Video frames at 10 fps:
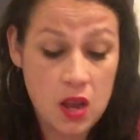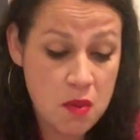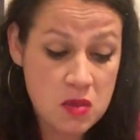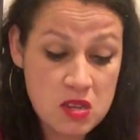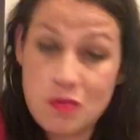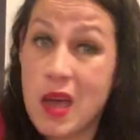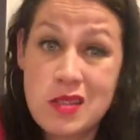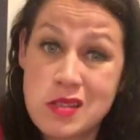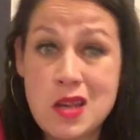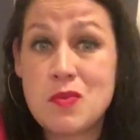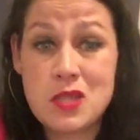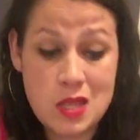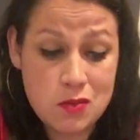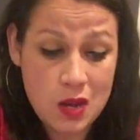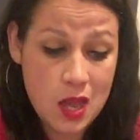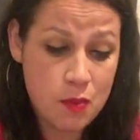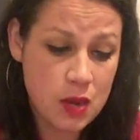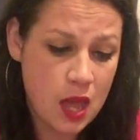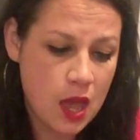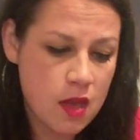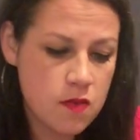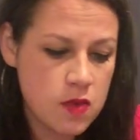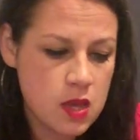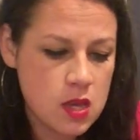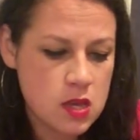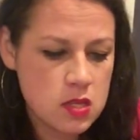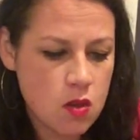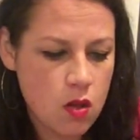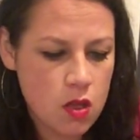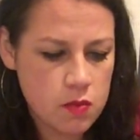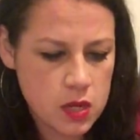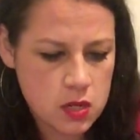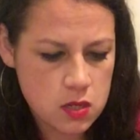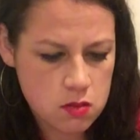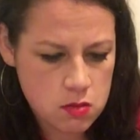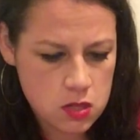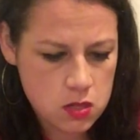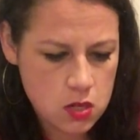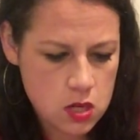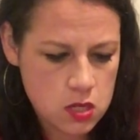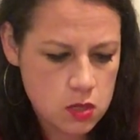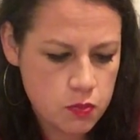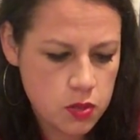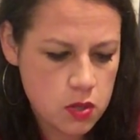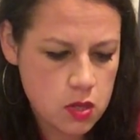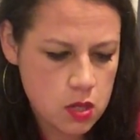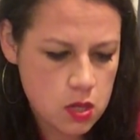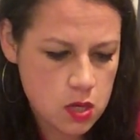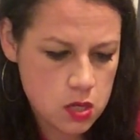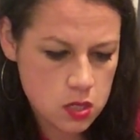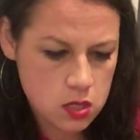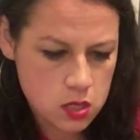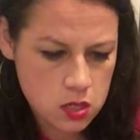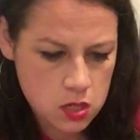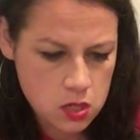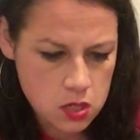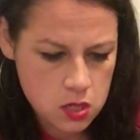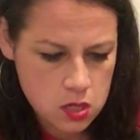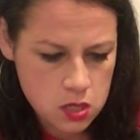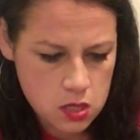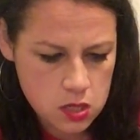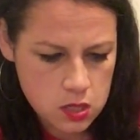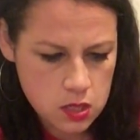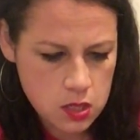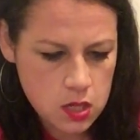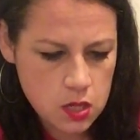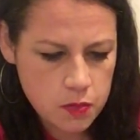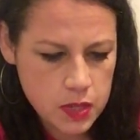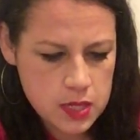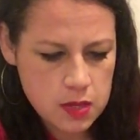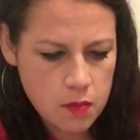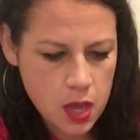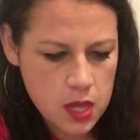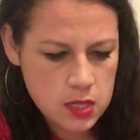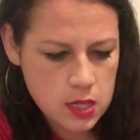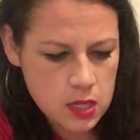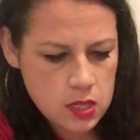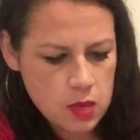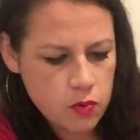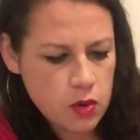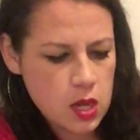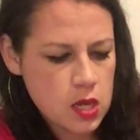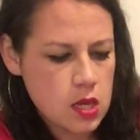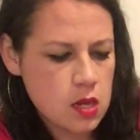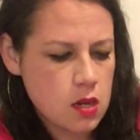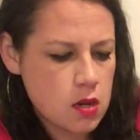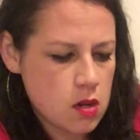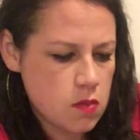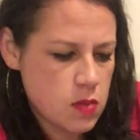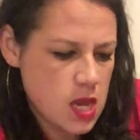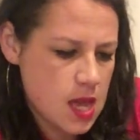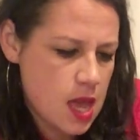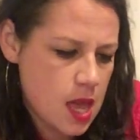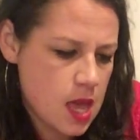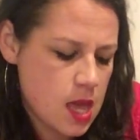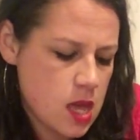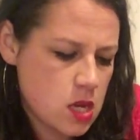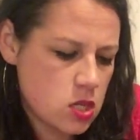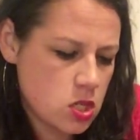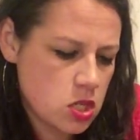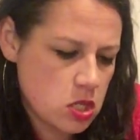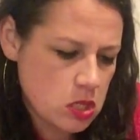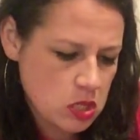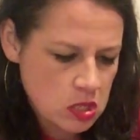I'm going to use masking tape because that's what I happen to have. So all I'm going to do is just put this little piece of masking tape right here on my edge.